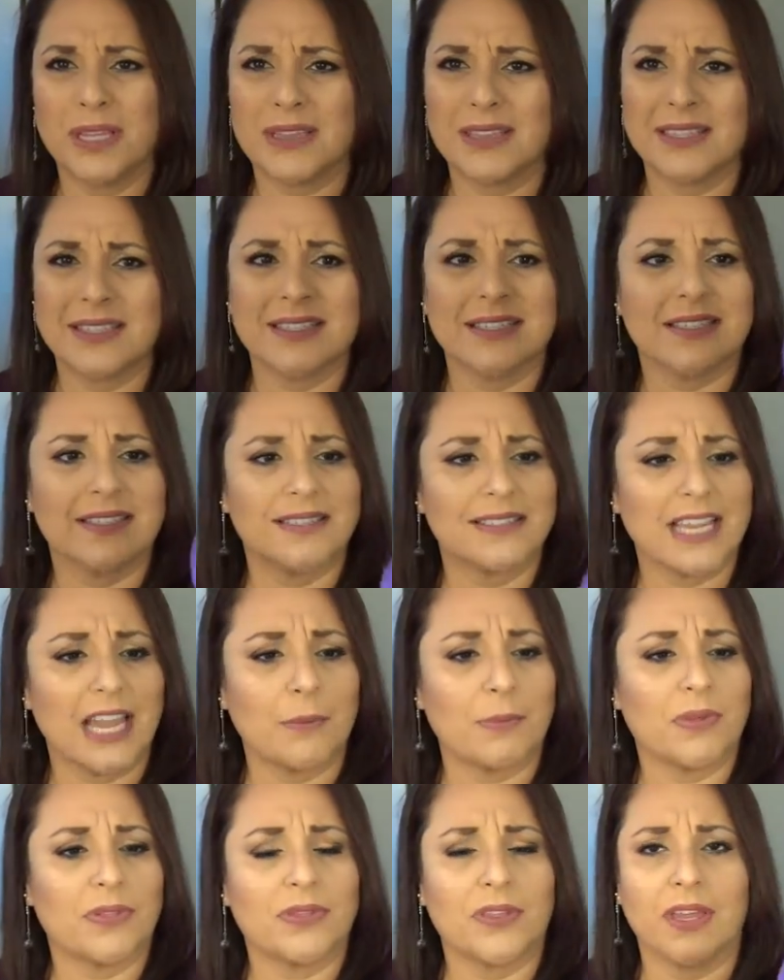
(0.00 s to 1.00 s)
pick this
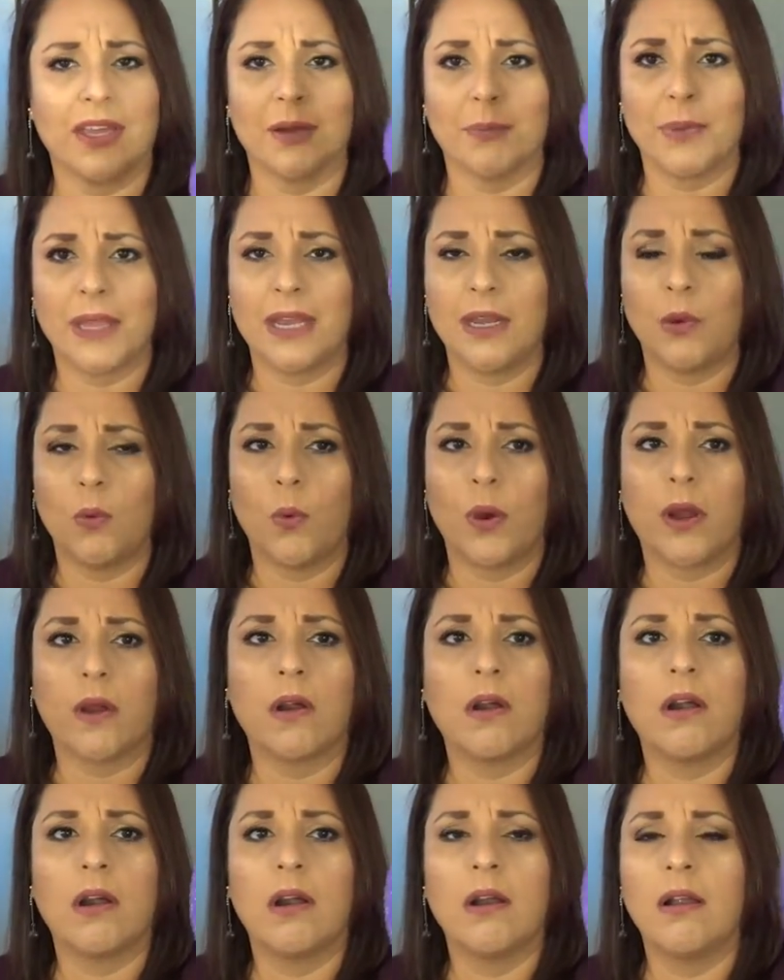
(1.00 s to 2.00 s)
type of thing up
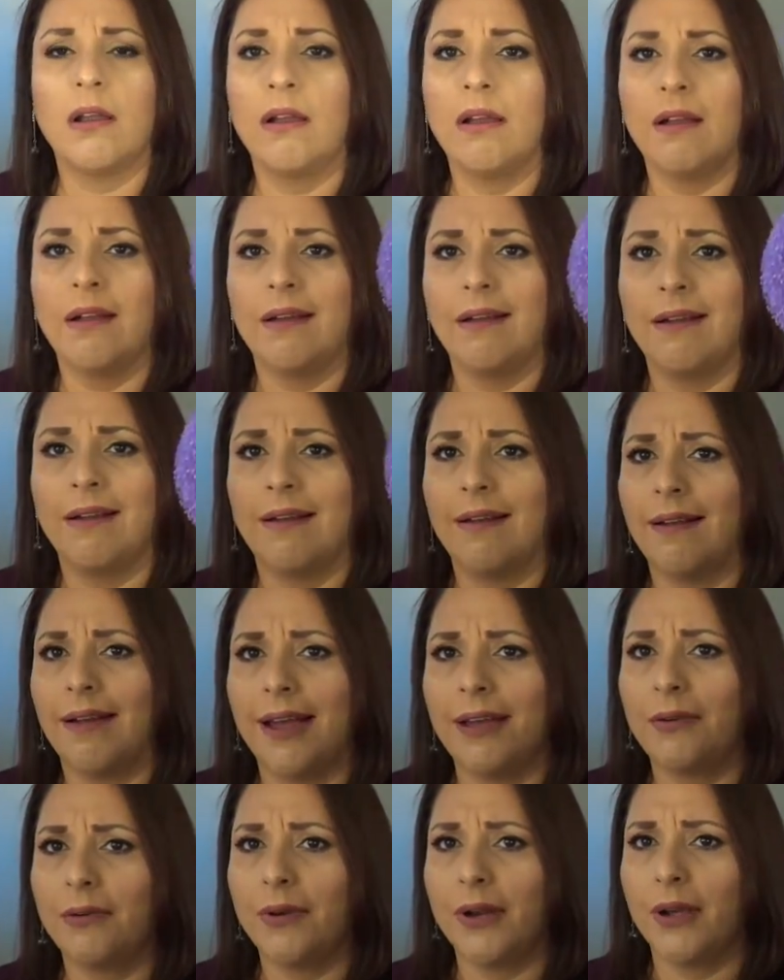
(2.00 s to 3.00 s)
anywhere.
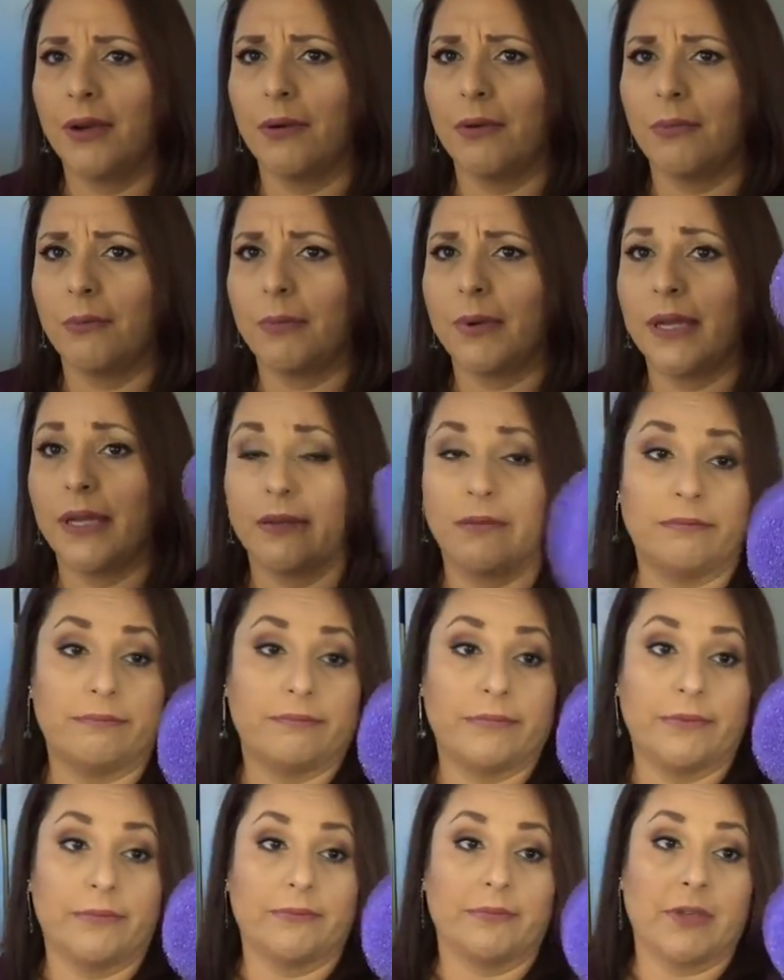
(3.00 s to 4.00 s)
I don't know,
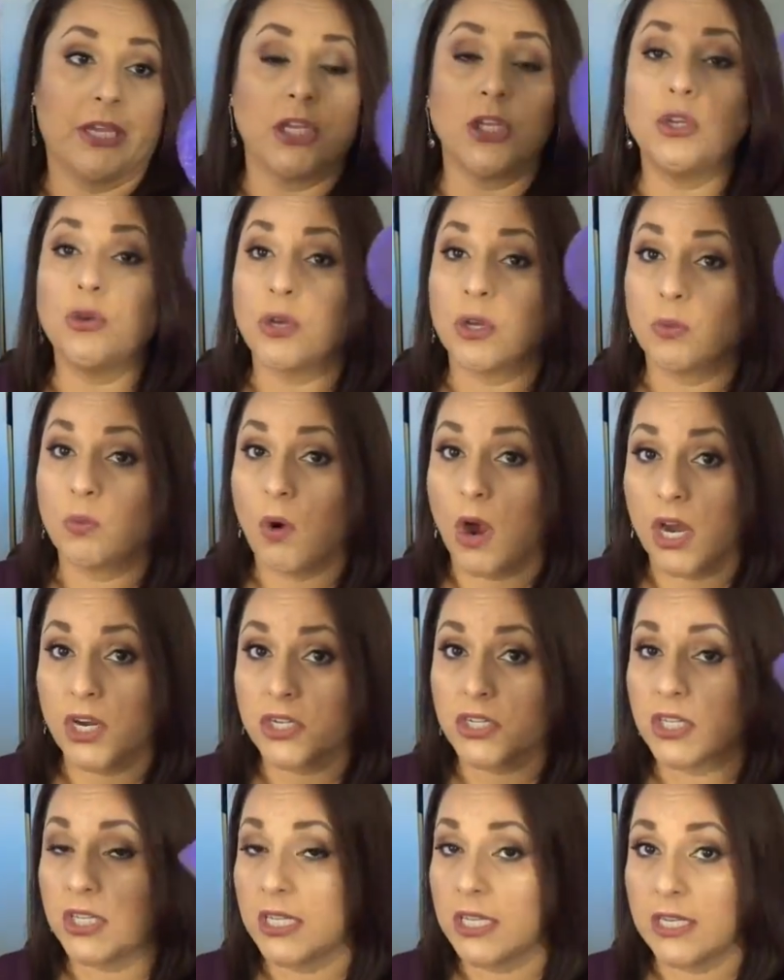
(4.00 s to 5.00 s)
and you
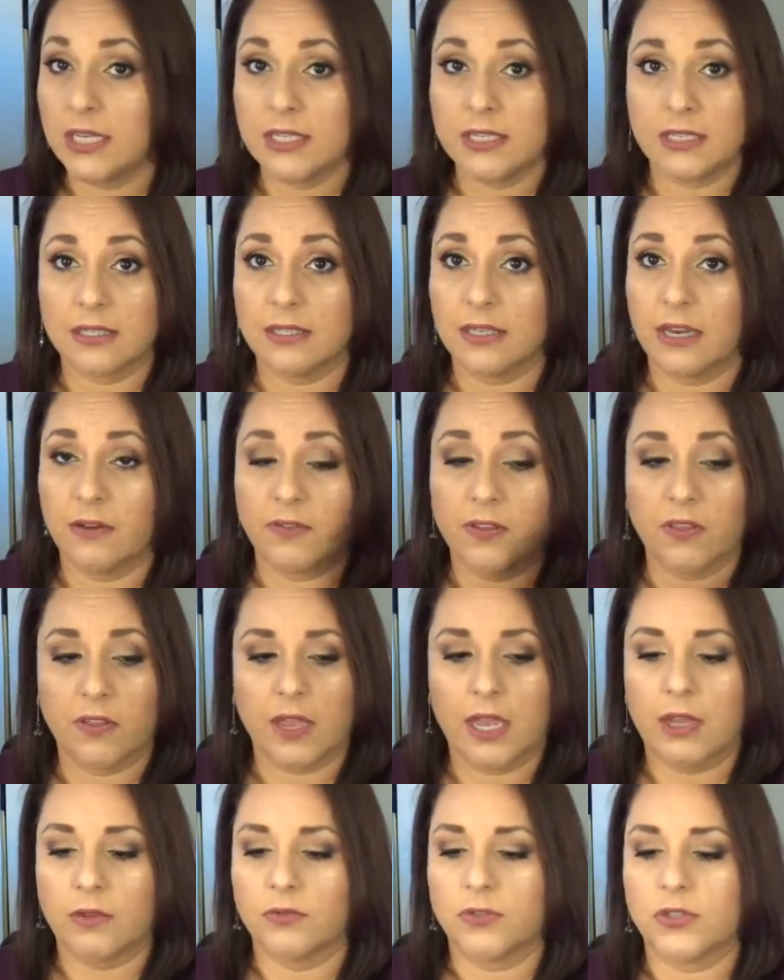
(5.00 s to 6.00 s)
wash these and
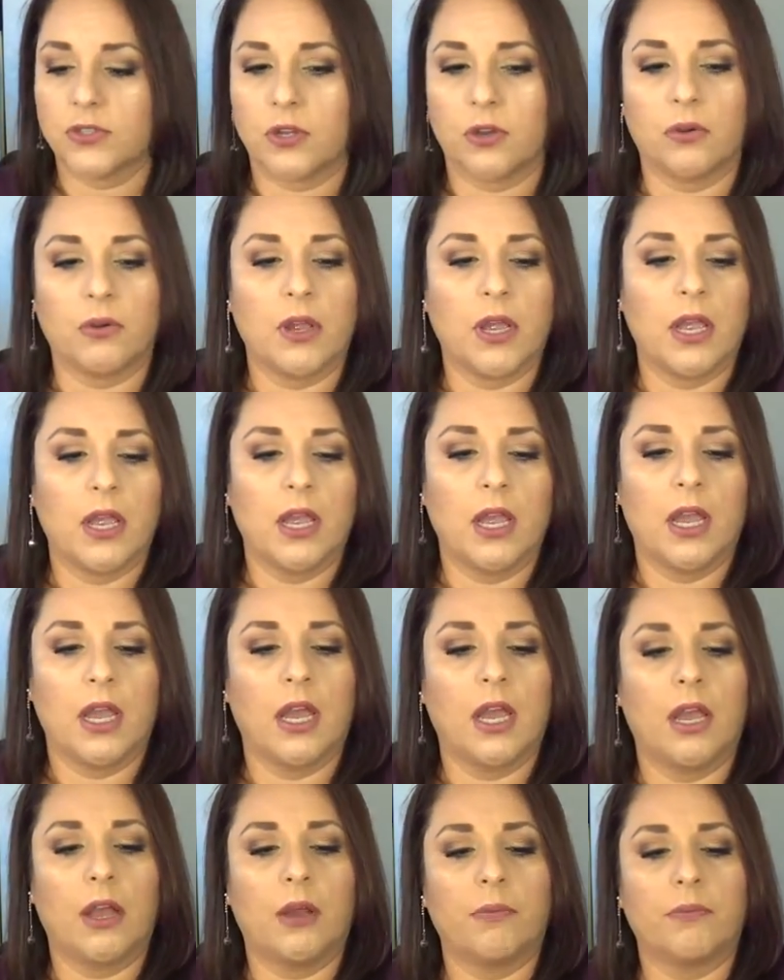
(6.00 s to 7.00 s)
everything else. So
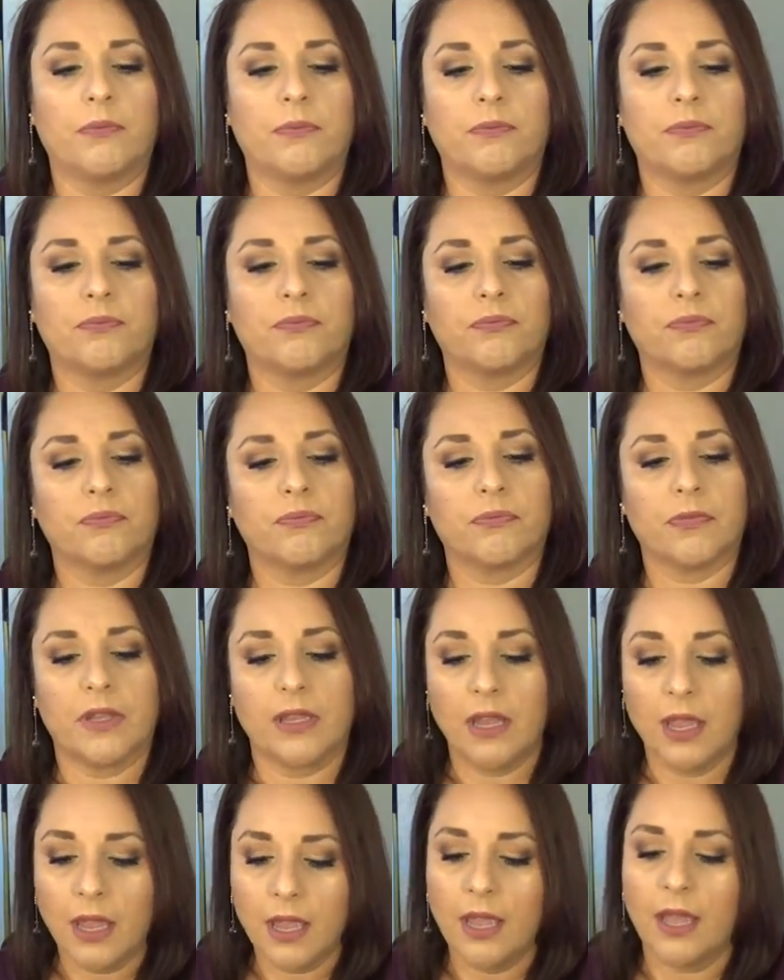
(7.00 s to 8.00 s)

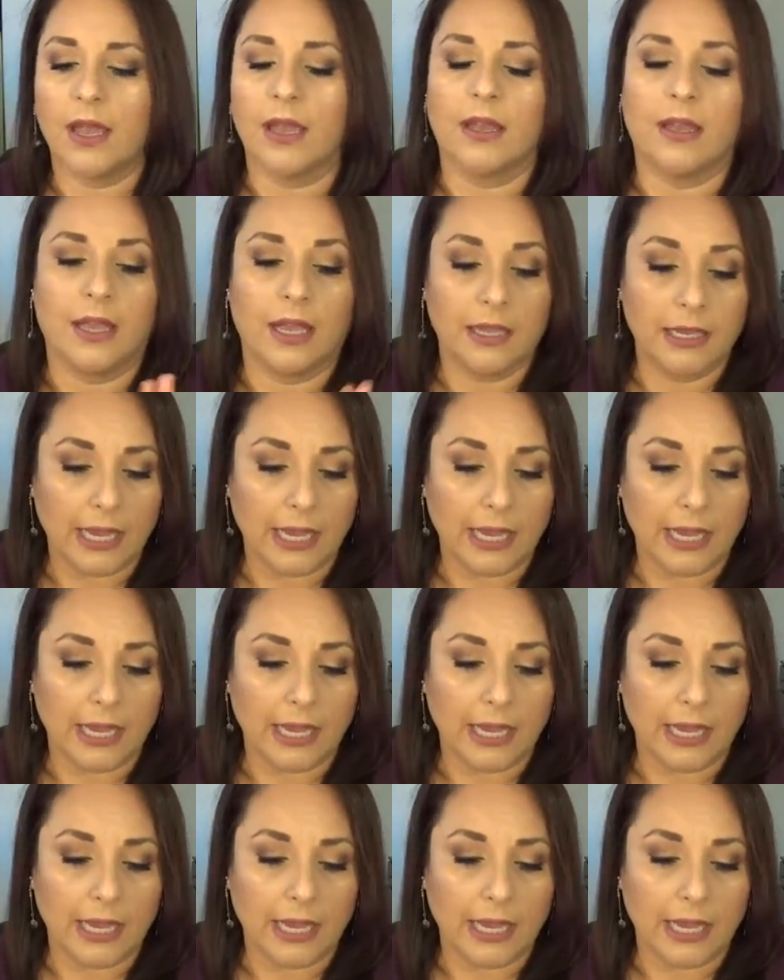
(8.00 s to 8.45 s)
yeah,